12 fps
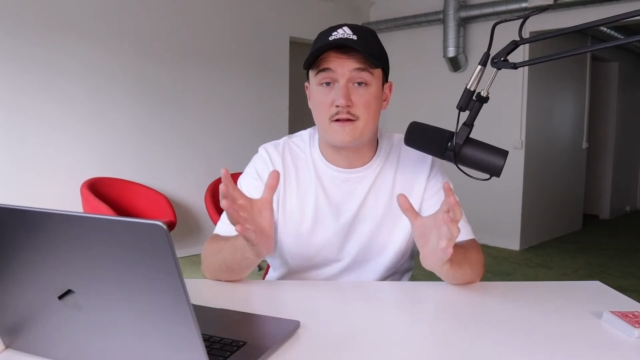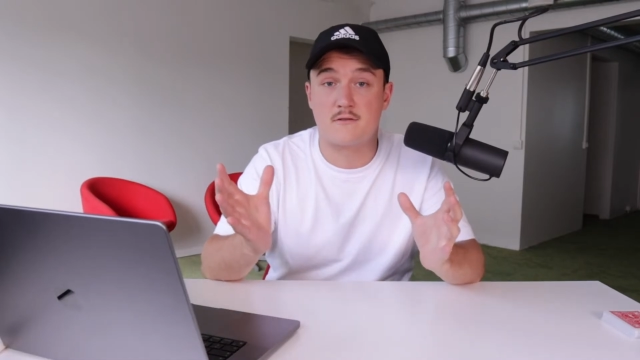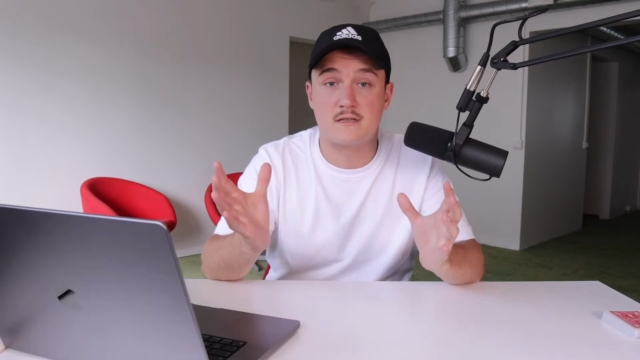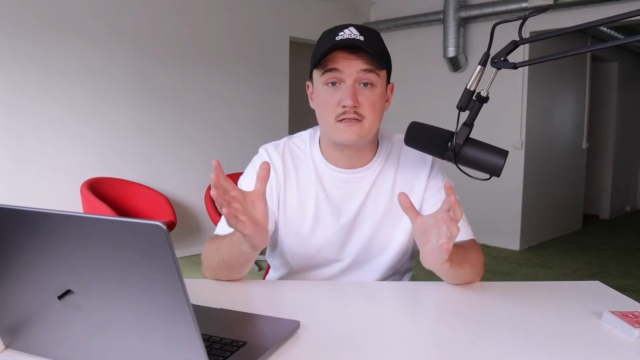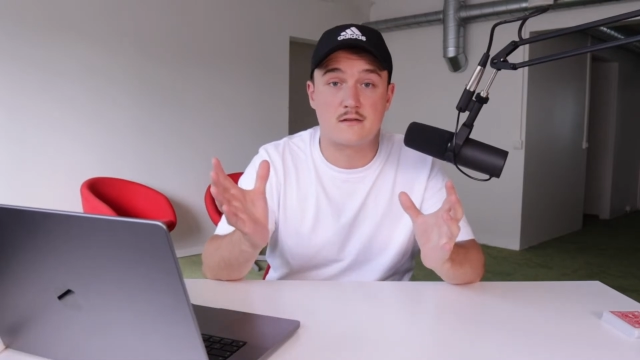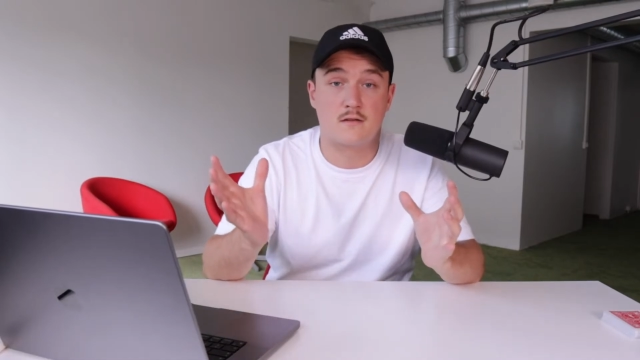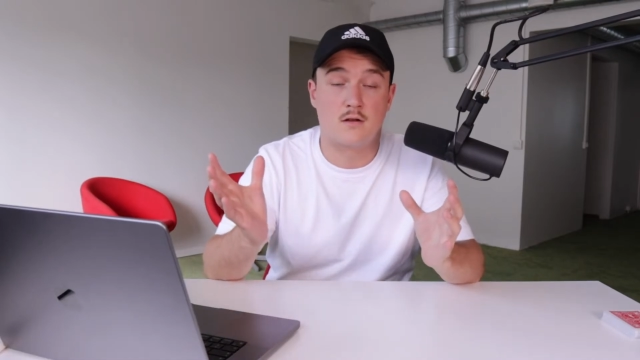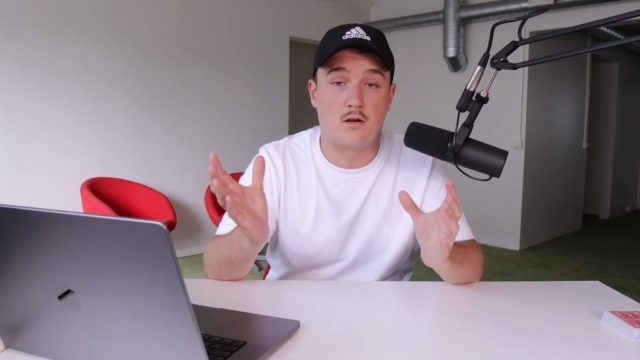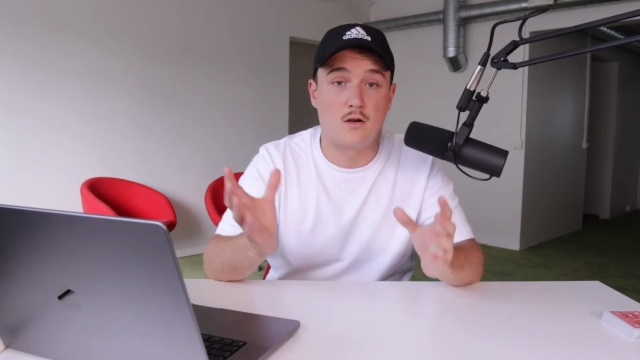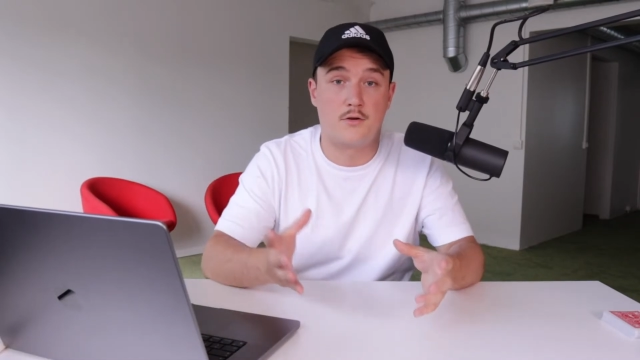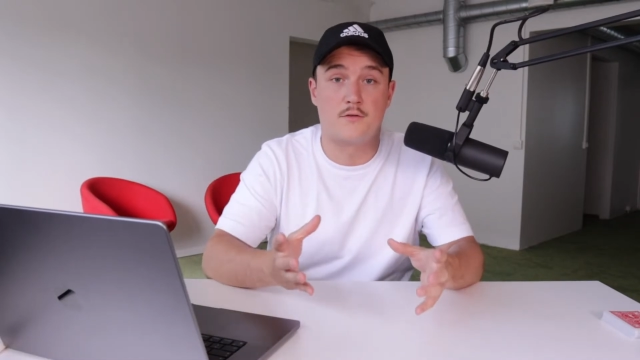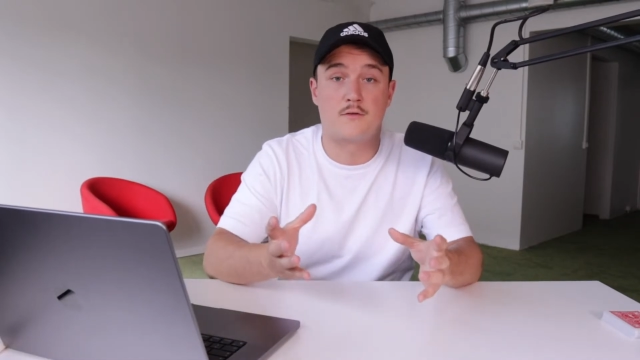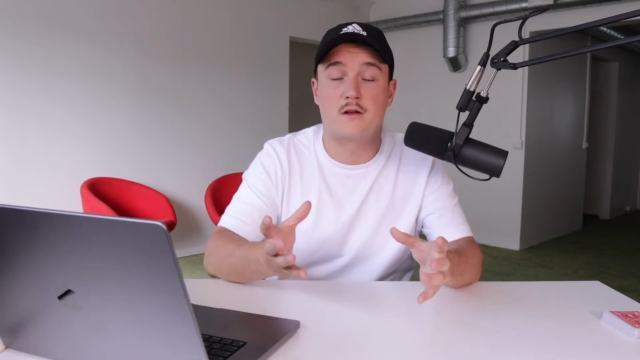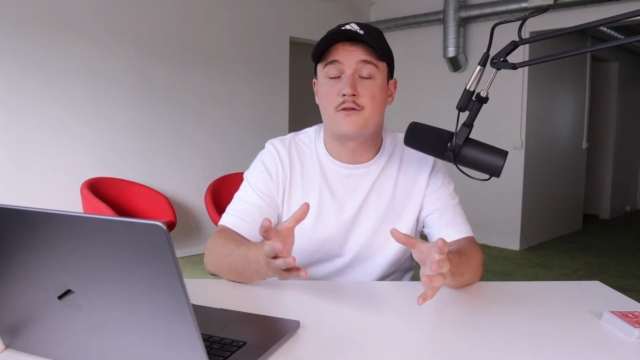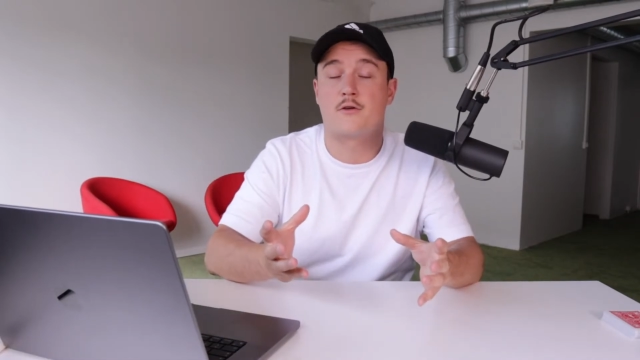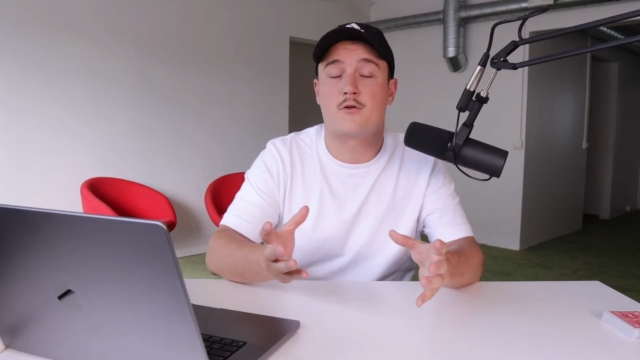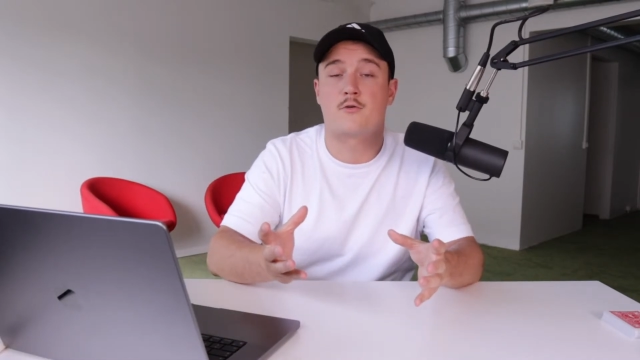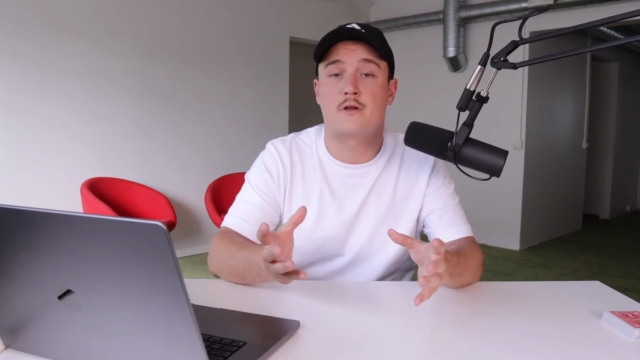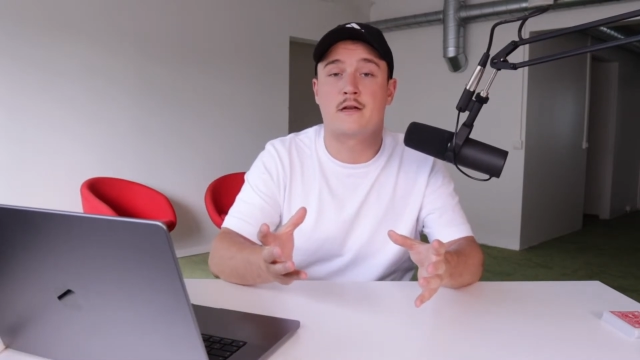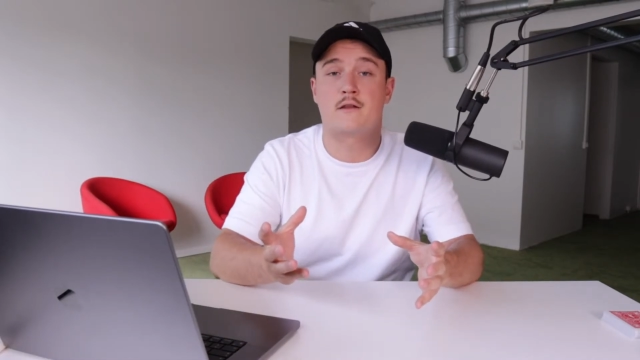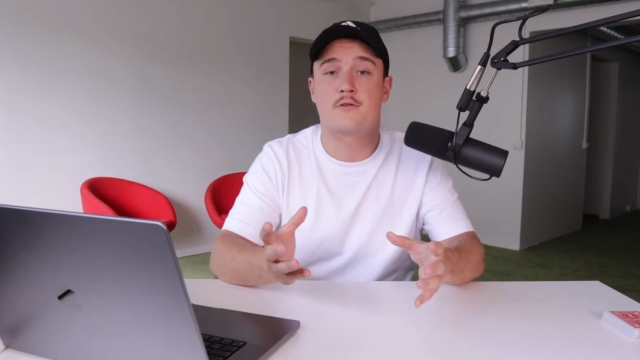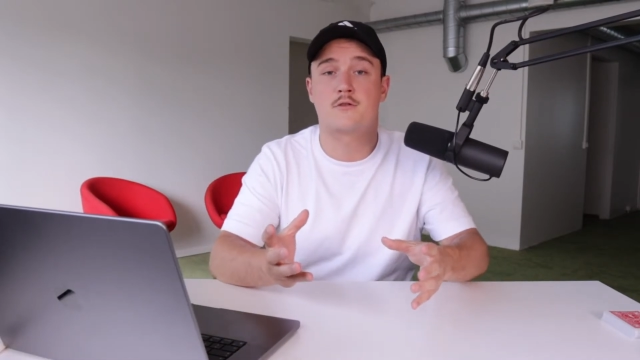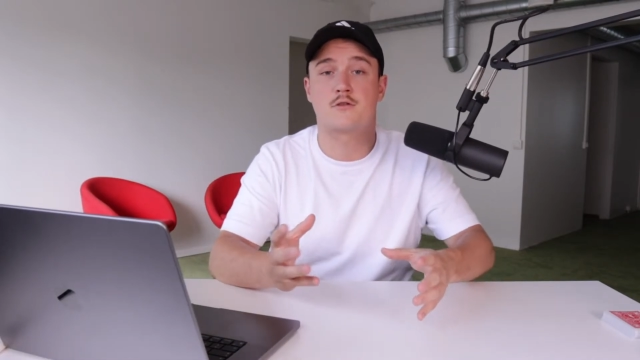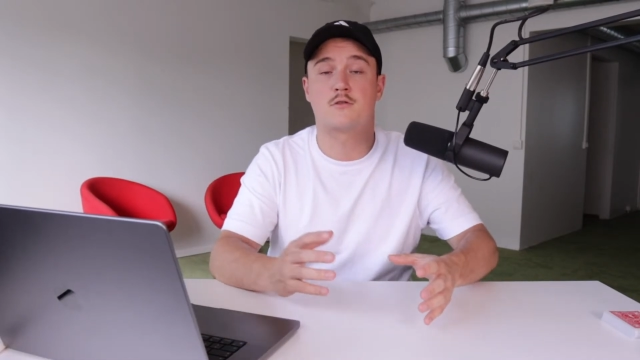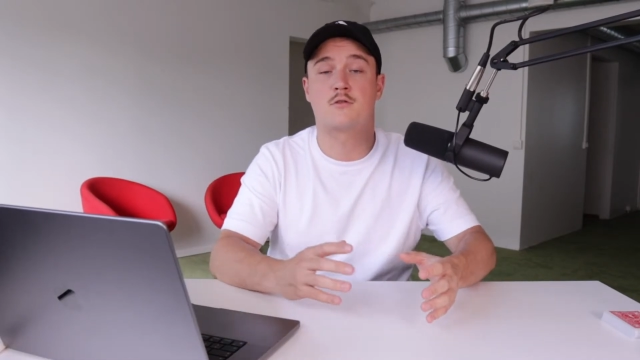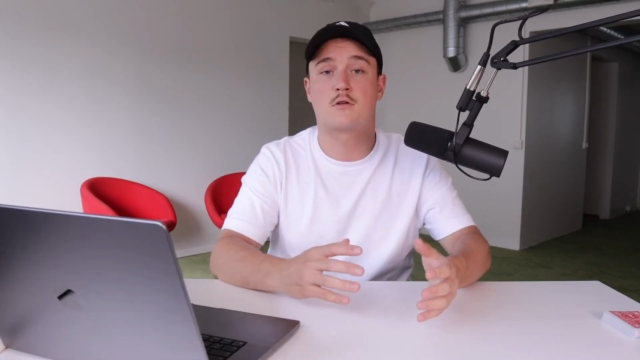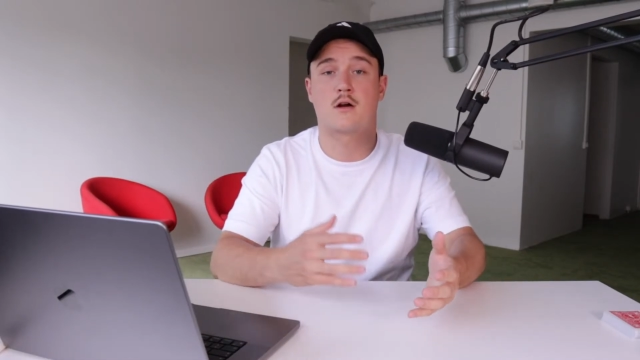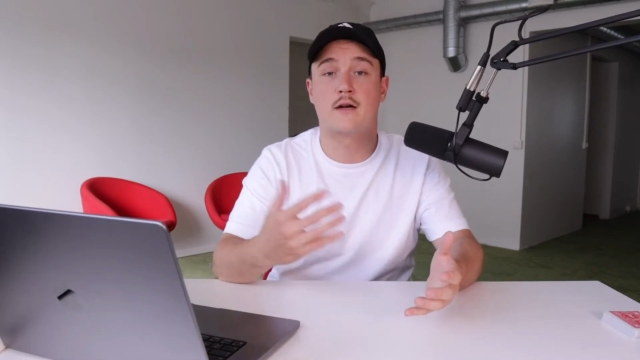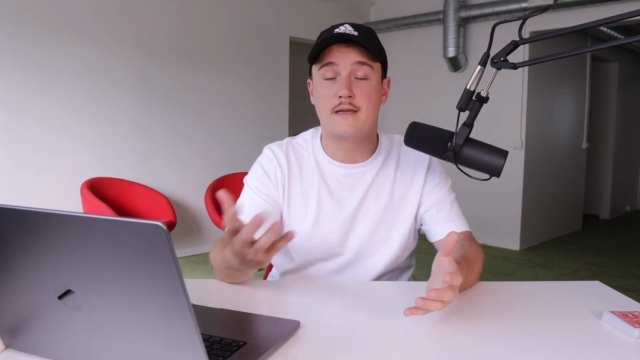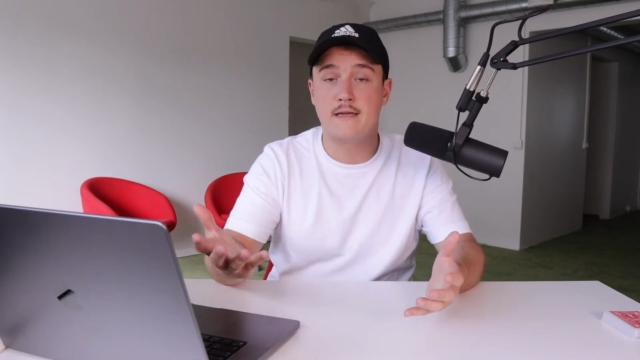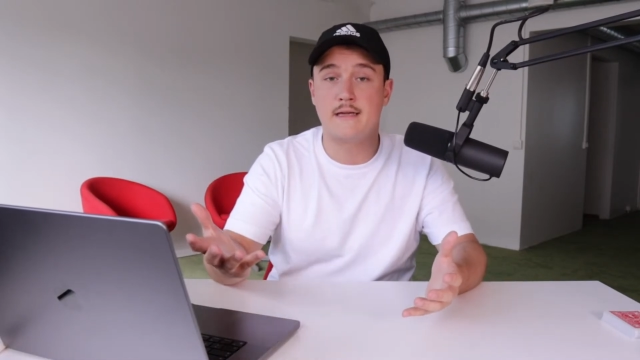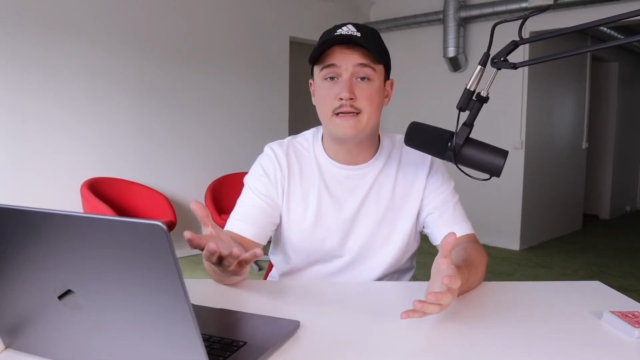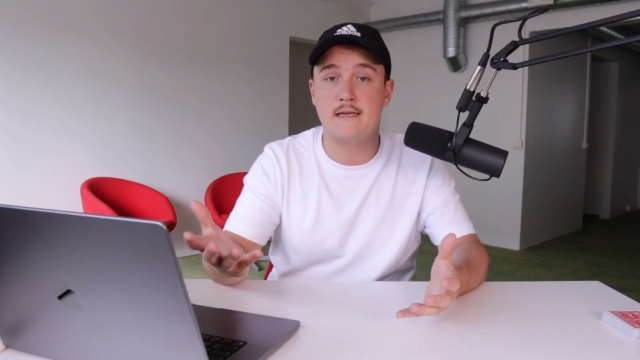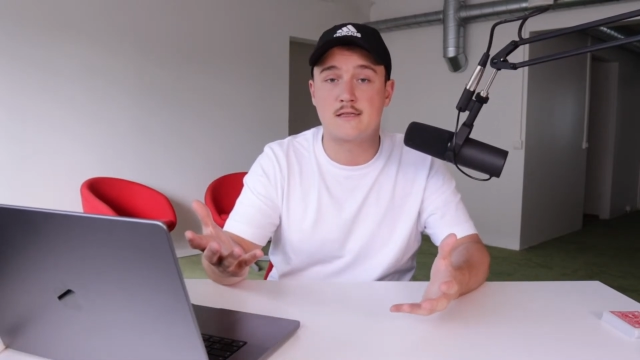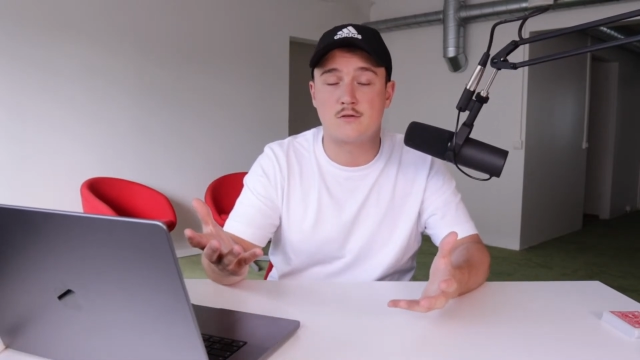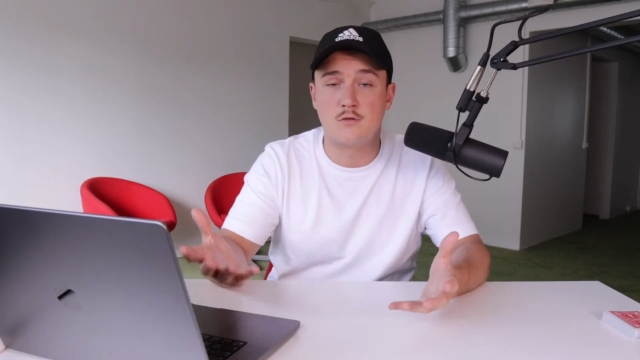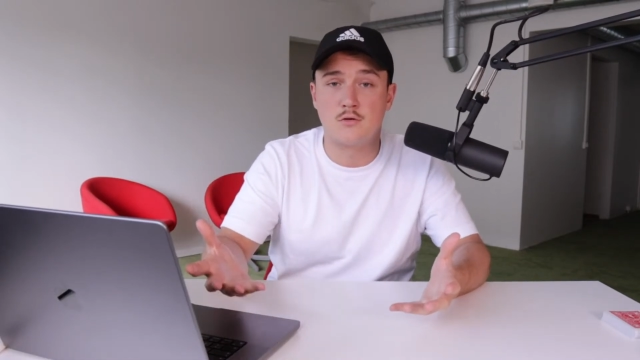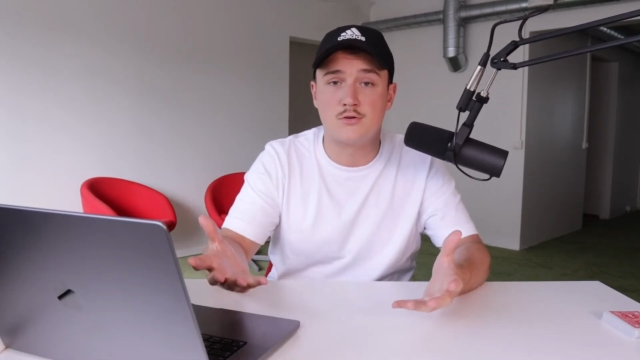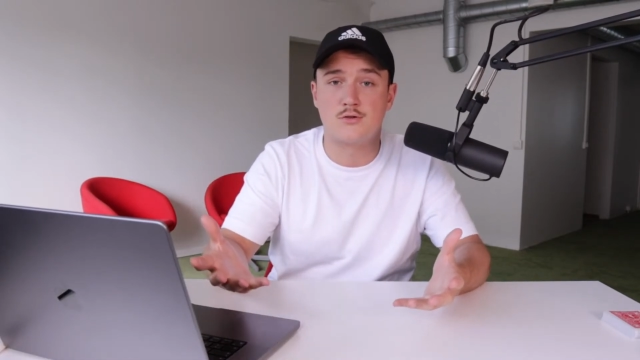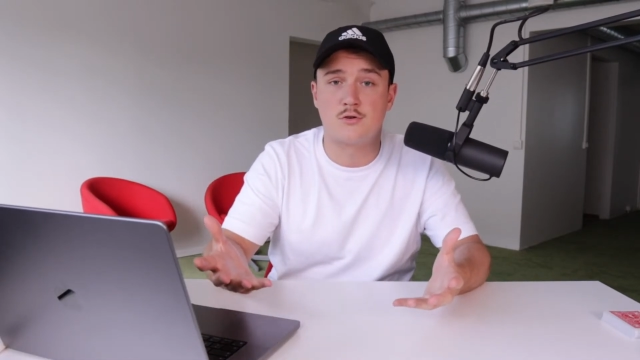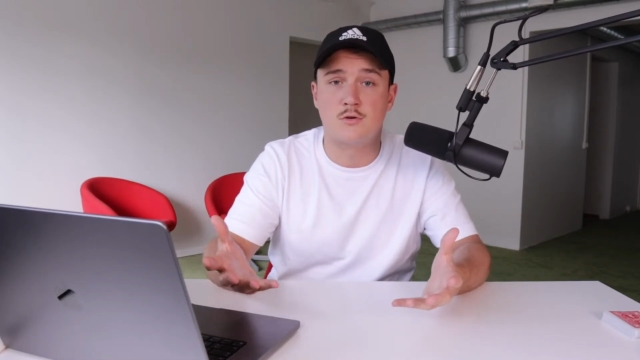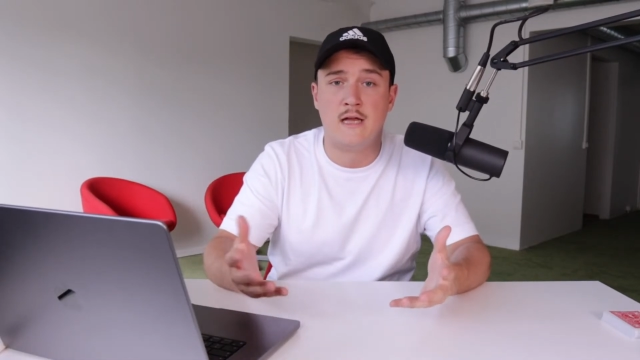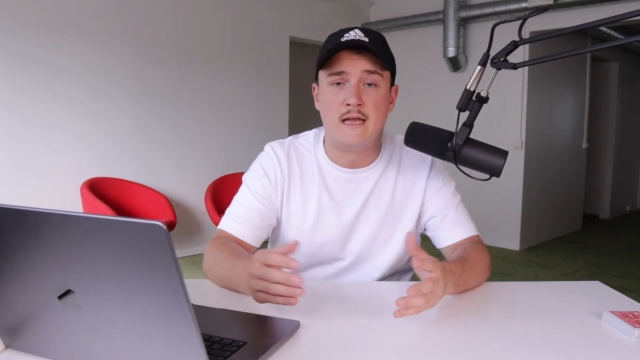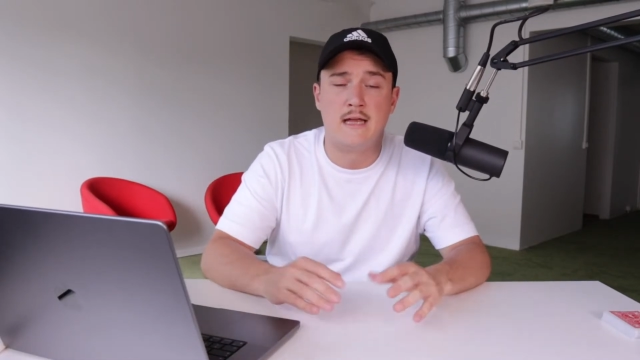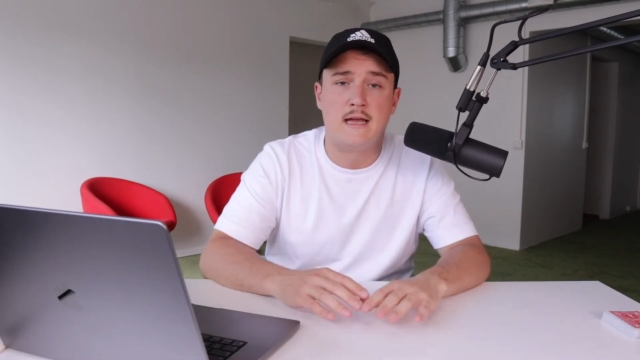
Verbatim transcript: there is a lot of other code editors or IDEs also,